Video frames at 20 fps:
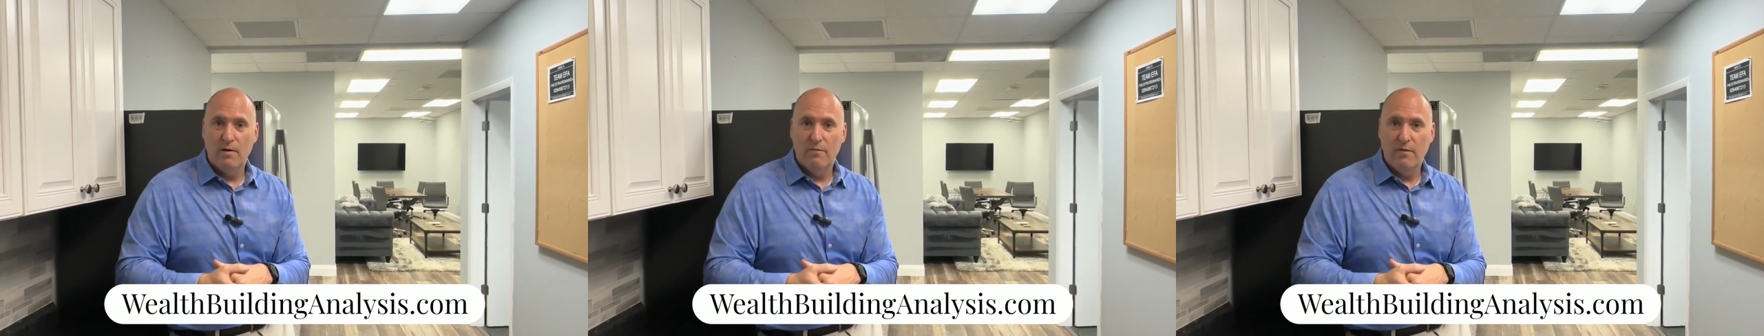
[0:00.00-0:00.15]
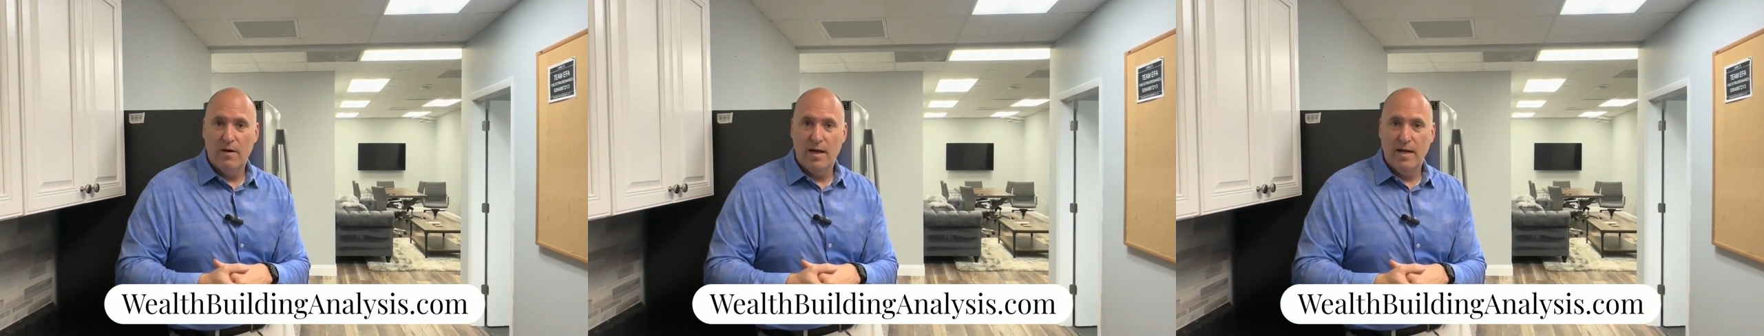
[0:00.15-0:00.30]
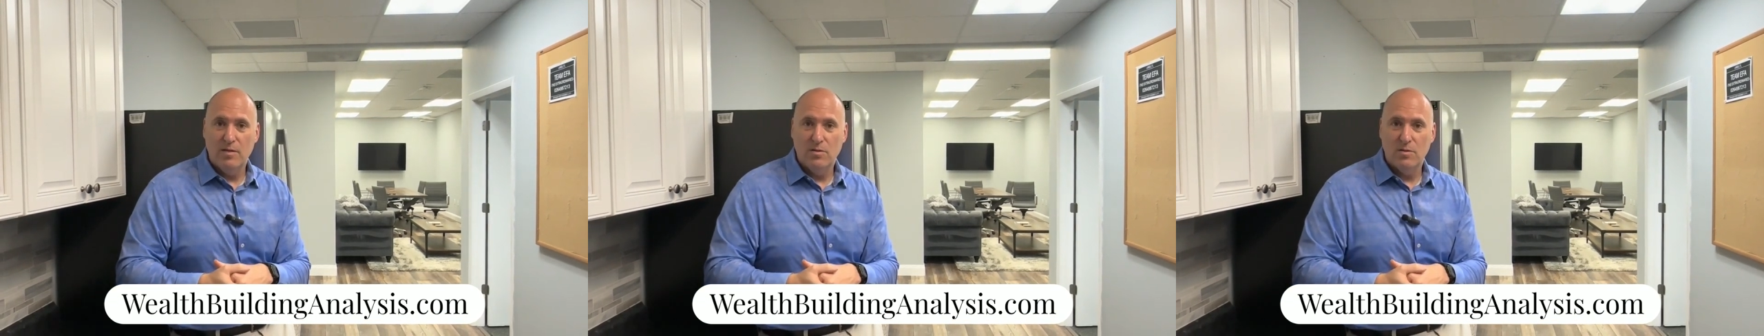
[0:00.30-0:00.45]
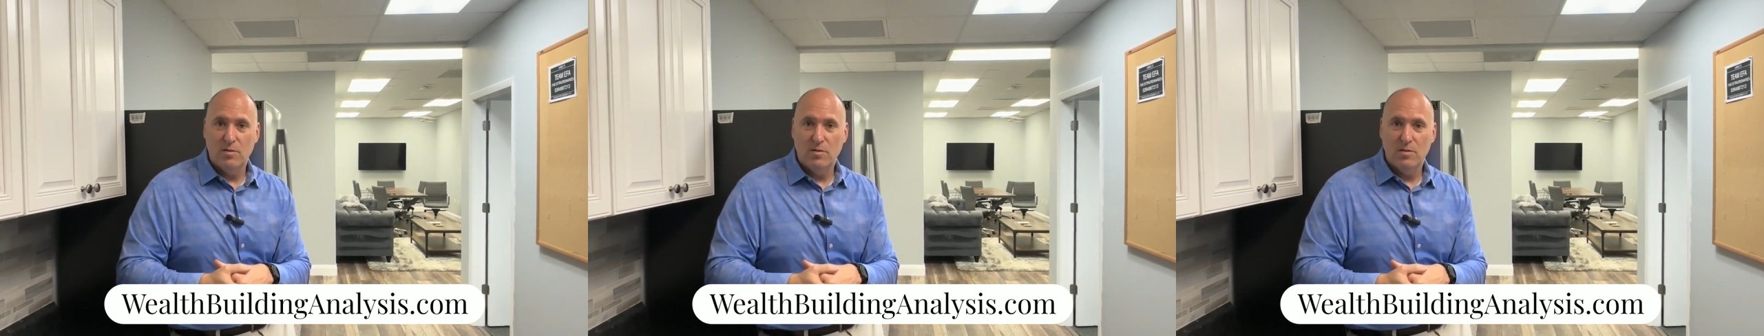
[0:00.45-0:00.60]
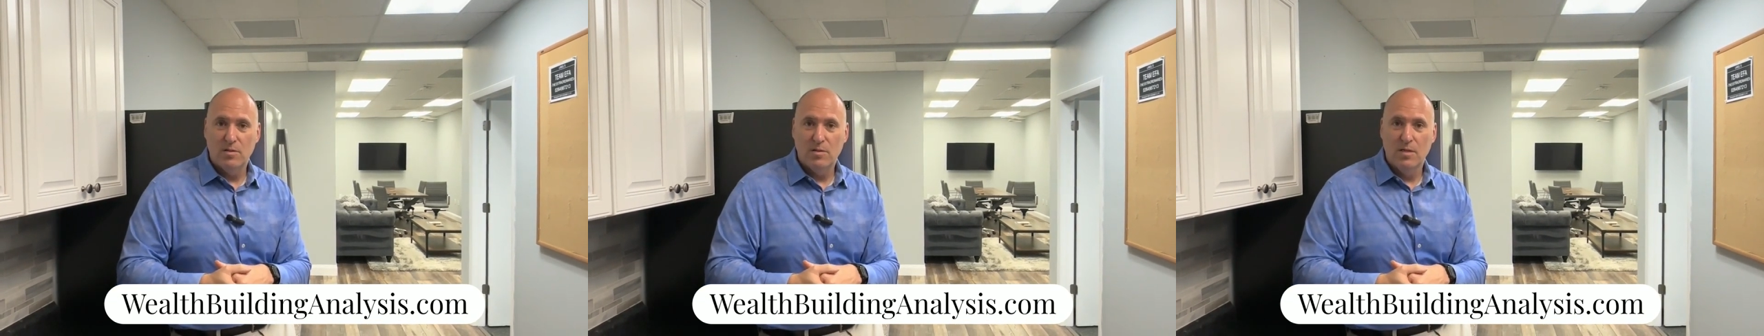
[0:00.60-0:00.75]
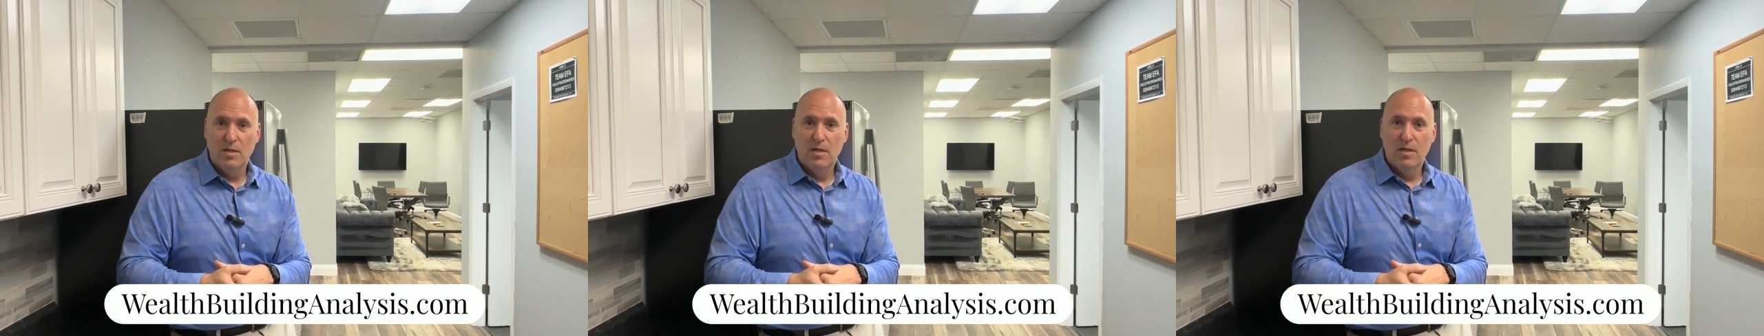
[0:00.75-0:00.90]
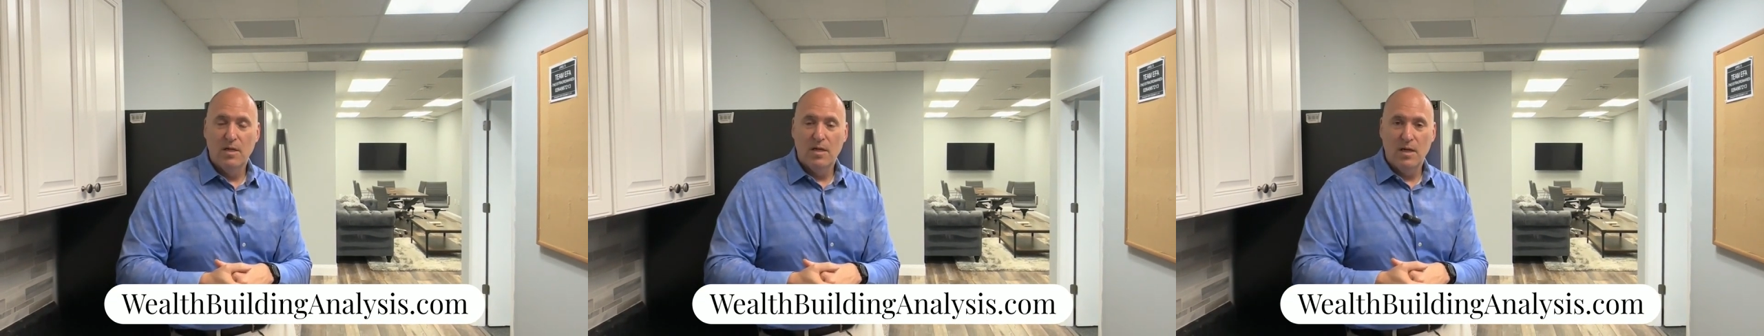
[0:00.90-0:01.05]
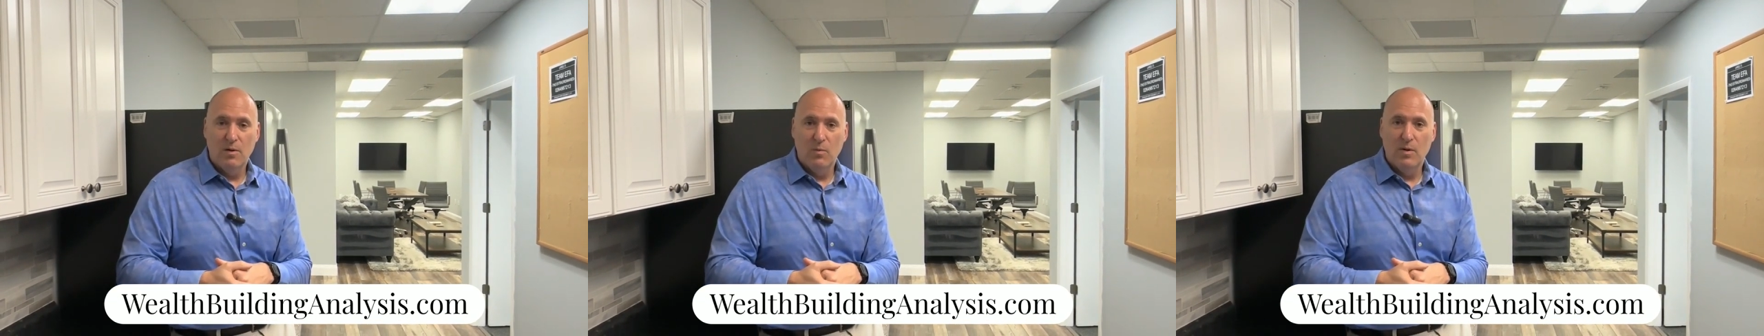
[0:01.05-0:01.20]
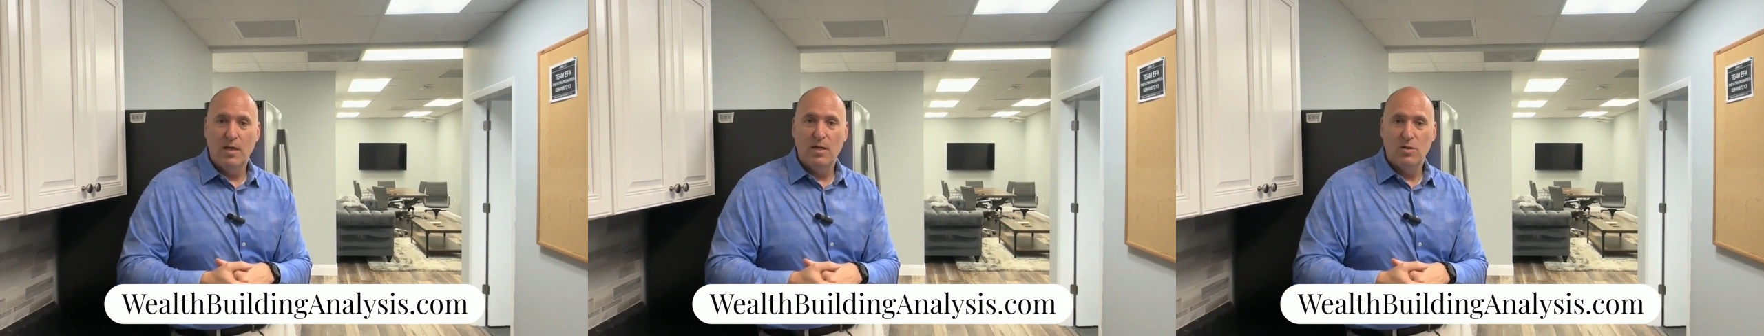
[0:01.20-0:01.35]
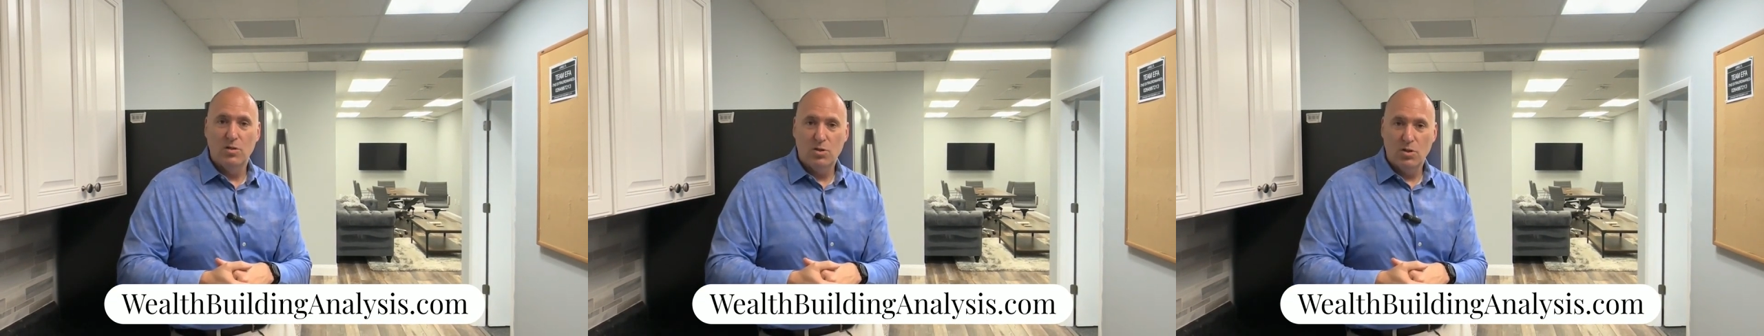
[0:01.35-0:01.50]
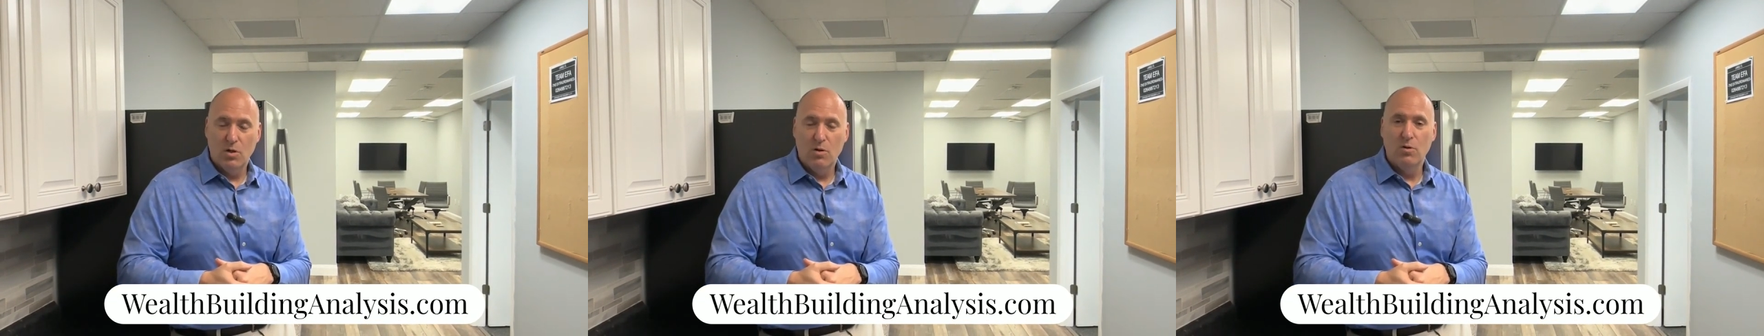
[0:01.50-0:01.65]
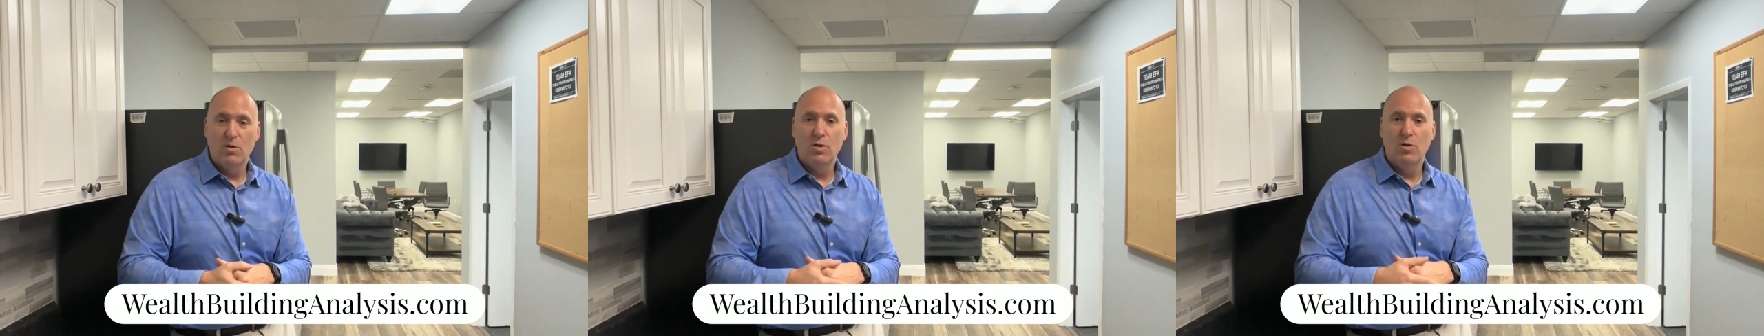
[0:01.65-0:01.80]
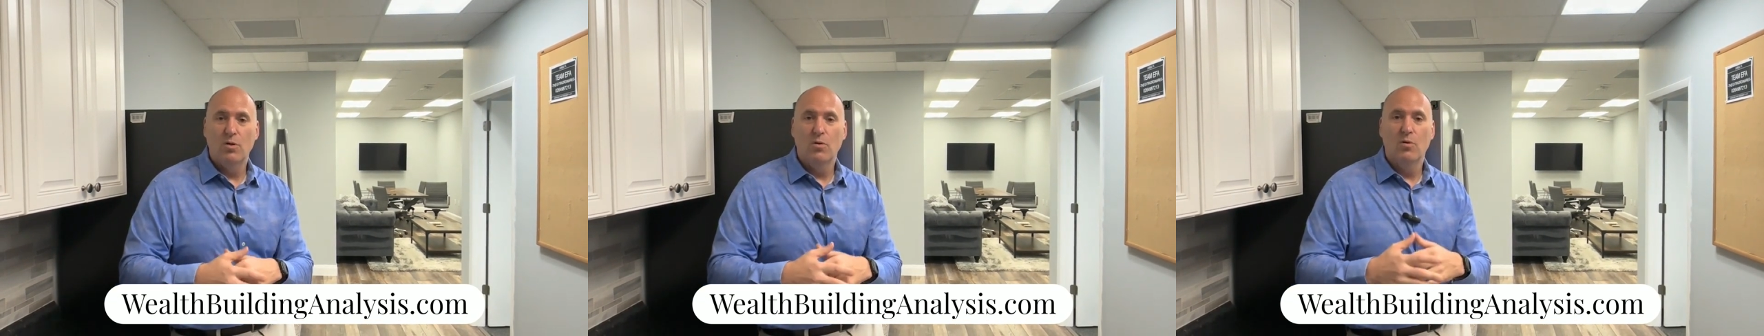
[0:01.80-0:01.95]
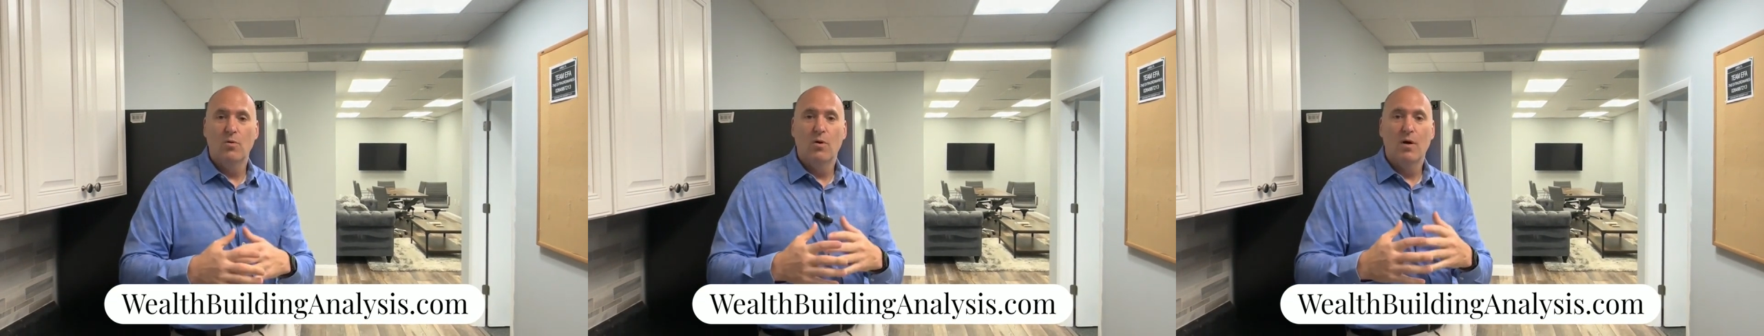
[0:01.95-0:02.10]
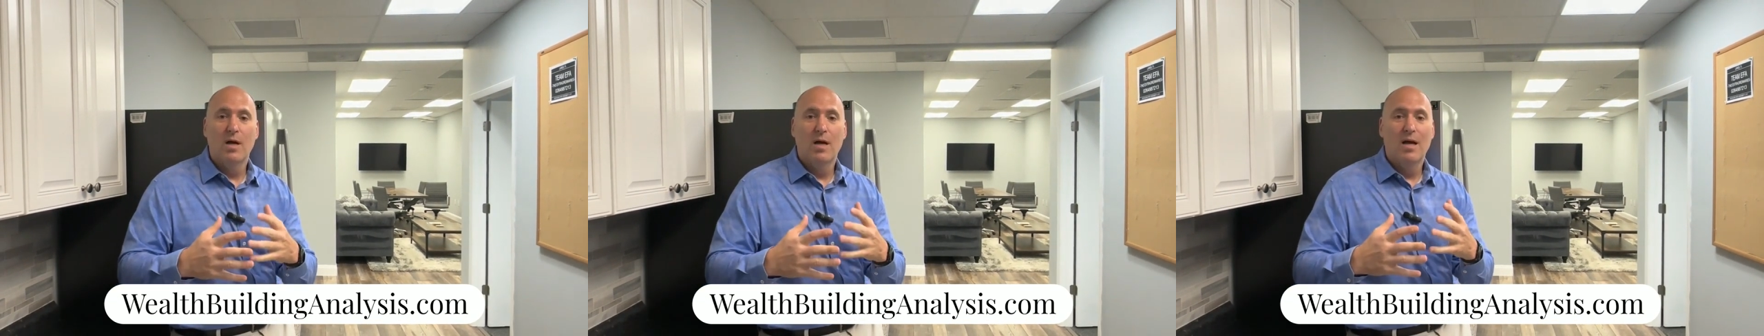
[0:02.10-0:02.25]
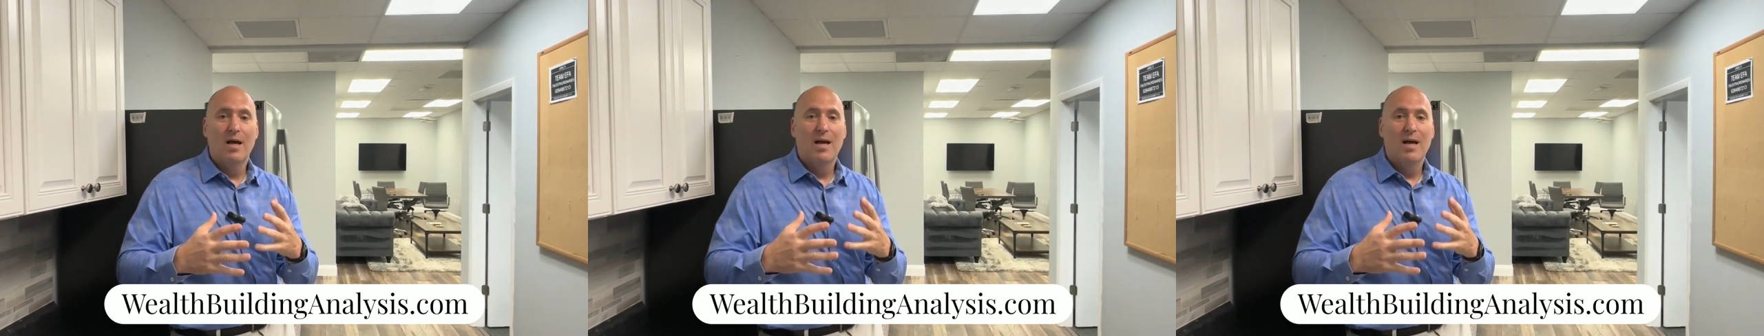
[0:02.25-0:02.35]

advisors, and we can show you